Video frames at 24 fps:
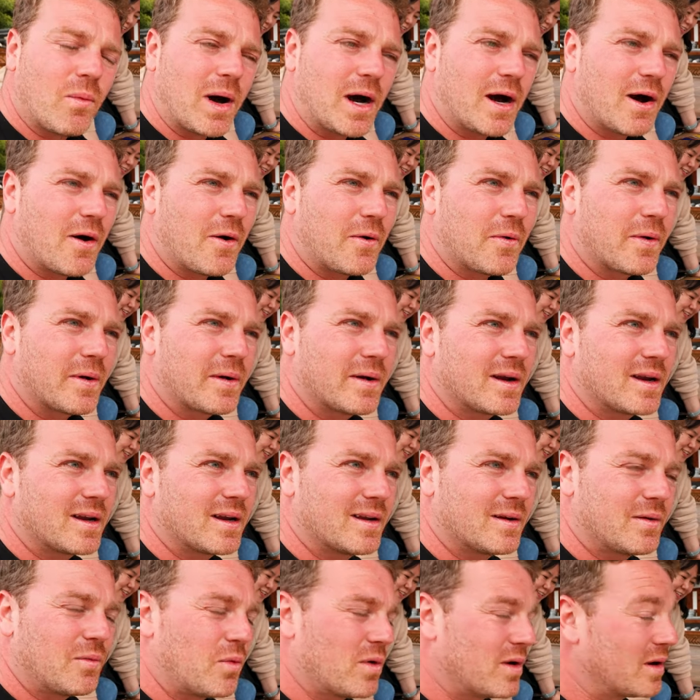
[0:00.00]
while
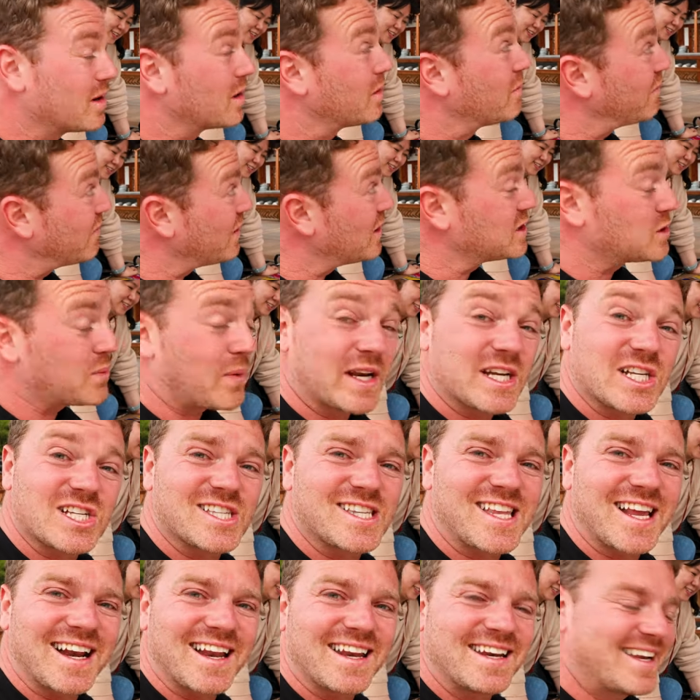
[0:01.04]
the first one is
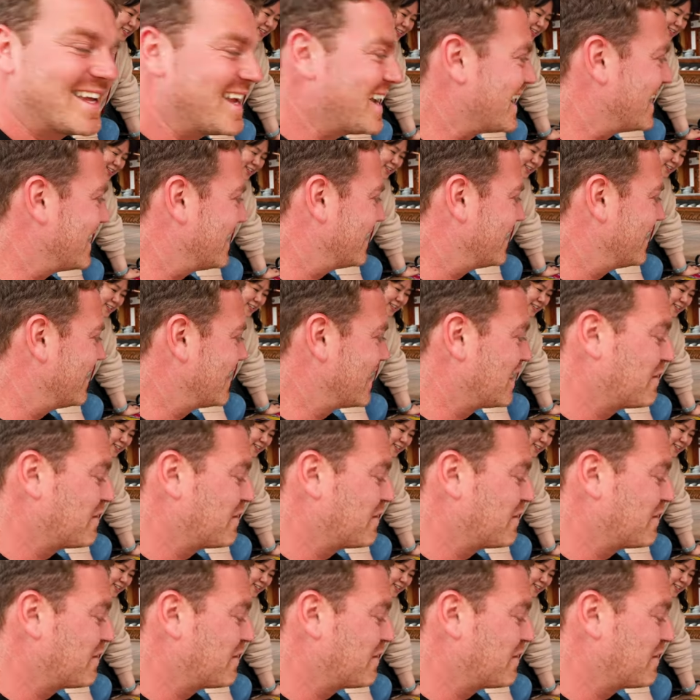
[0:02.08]
still in the air,